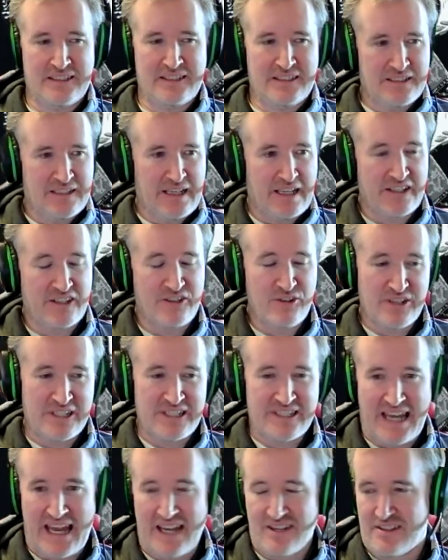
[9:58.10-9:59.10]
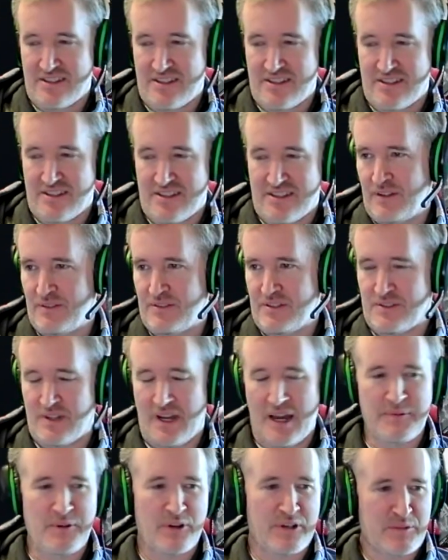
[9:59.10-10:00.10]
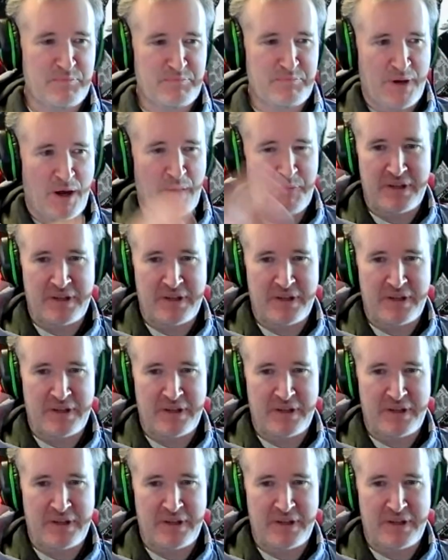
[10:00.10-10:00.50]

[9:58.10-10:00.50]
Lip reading: And then you can attach this photo to. I'm not going to pop it